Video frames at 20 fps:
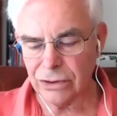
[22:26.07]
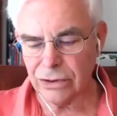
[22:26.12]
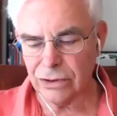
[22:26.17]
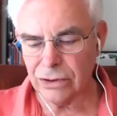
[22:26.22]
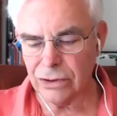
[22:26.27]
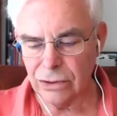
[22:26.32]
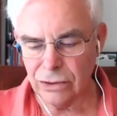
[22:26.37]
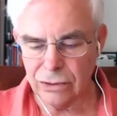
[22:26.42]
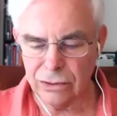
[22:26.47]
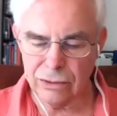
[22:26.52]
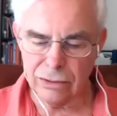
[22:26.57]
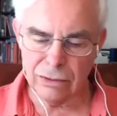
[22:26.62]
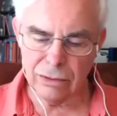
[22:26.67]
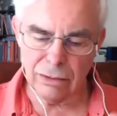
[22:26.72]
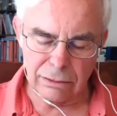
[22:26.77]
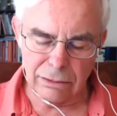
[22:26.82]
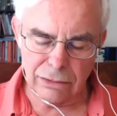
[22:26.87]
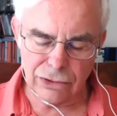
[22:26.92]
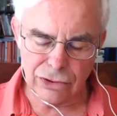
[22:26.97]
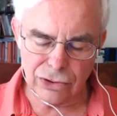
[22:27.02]

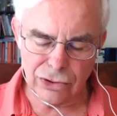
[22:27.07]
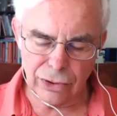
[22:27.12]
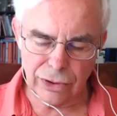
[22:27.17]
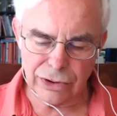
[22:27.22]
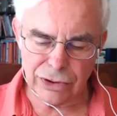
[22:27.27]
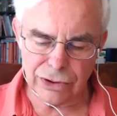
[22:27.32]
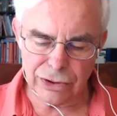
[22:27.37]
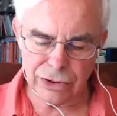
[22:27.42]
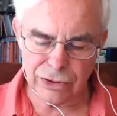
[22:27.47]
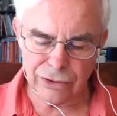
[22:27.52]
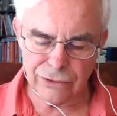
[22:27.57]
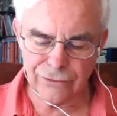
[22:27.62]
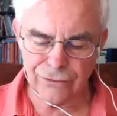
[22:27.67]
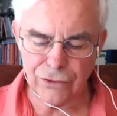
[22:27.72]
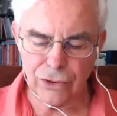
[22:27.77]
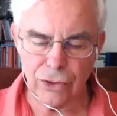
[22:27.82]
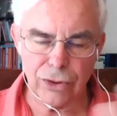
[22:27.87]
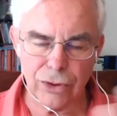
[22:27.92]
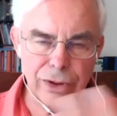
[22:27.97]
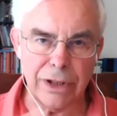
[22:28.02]
to choices of
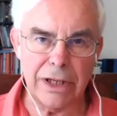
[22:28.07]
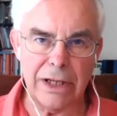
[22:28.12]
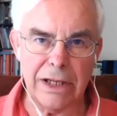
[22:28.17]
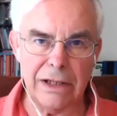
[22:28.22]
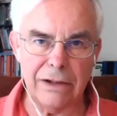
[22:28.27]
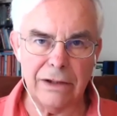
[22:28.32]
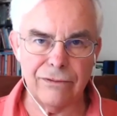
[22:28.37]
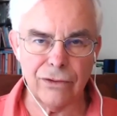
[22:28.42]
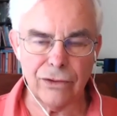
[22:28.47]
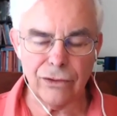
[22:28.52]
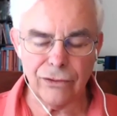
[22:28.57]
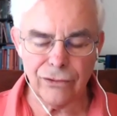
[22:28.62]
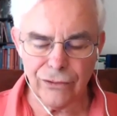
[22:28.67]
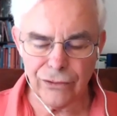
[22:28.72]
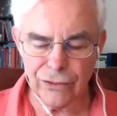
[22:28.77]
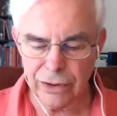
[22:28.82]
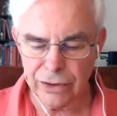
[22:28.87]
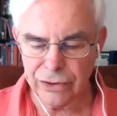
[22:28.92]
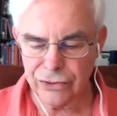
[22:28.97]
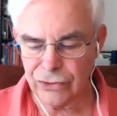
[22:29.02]
good and evil,
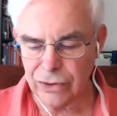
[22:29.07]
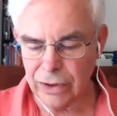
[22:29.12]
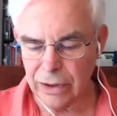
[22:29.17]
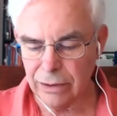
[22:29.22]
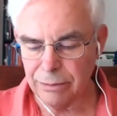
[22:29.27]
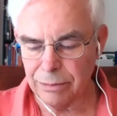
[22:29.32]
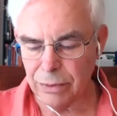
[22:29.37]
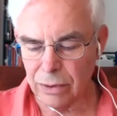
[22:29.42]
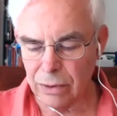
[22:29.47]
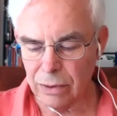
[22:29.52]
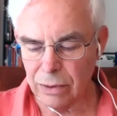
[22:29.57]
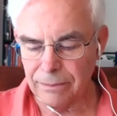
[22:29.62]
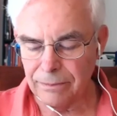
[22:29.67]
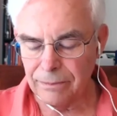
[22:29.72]
for example,